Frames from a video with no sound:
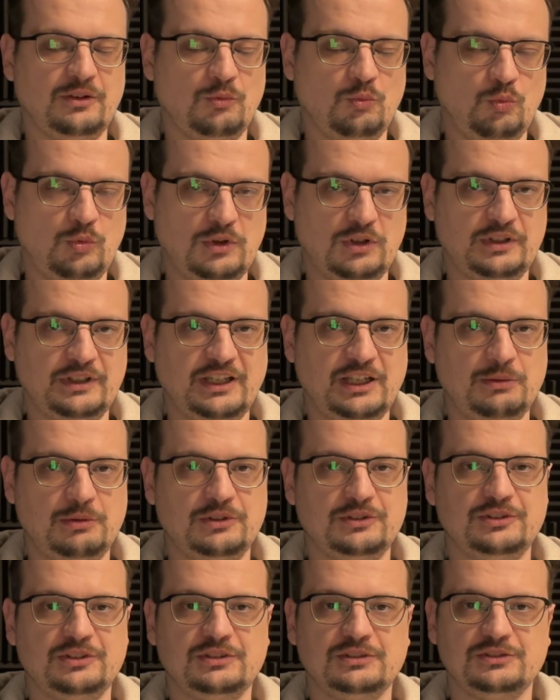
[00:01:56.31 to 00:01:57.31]
One
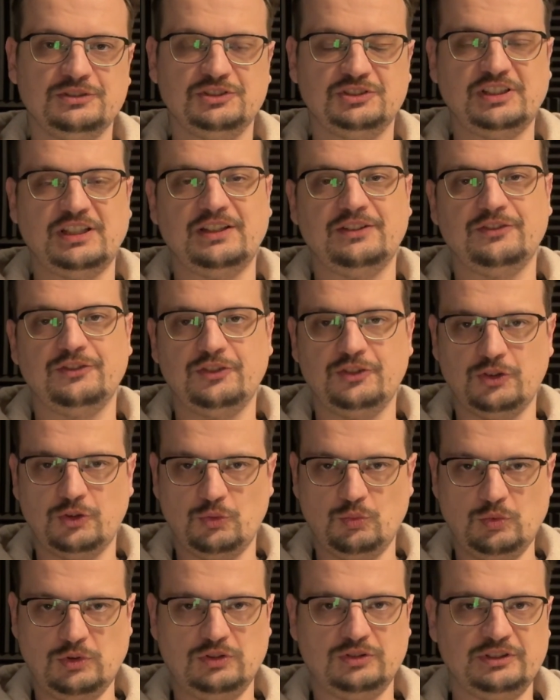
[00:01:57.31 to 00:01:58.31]
character, send,
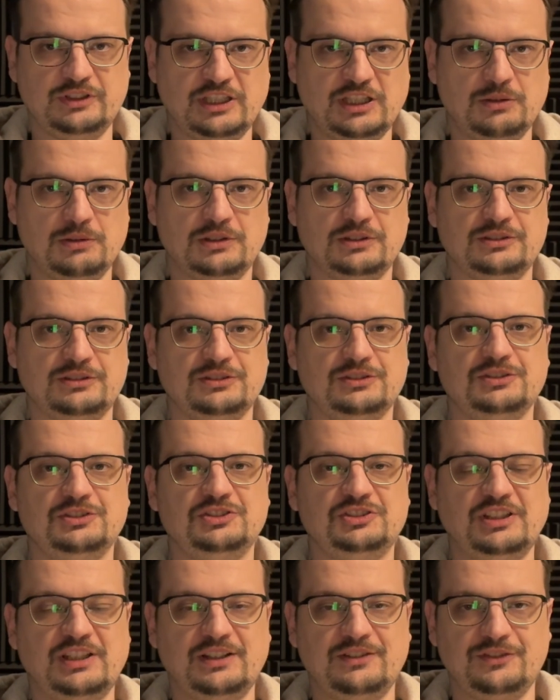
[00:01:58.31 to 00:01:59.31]
one character,
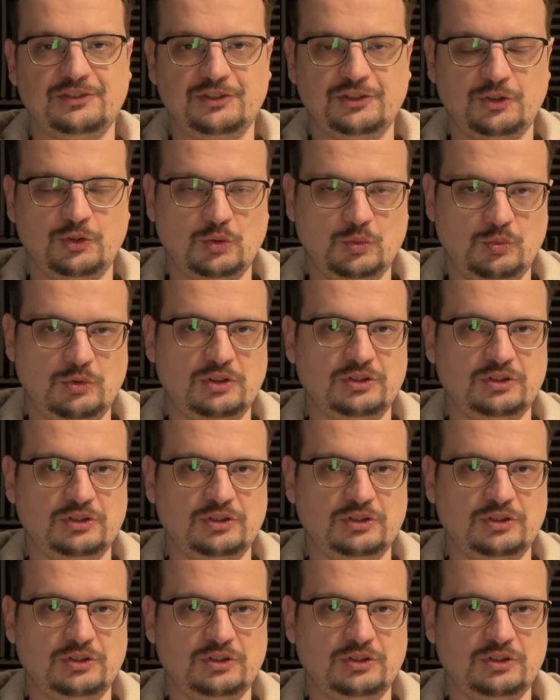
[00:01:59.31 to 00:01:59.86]
send, one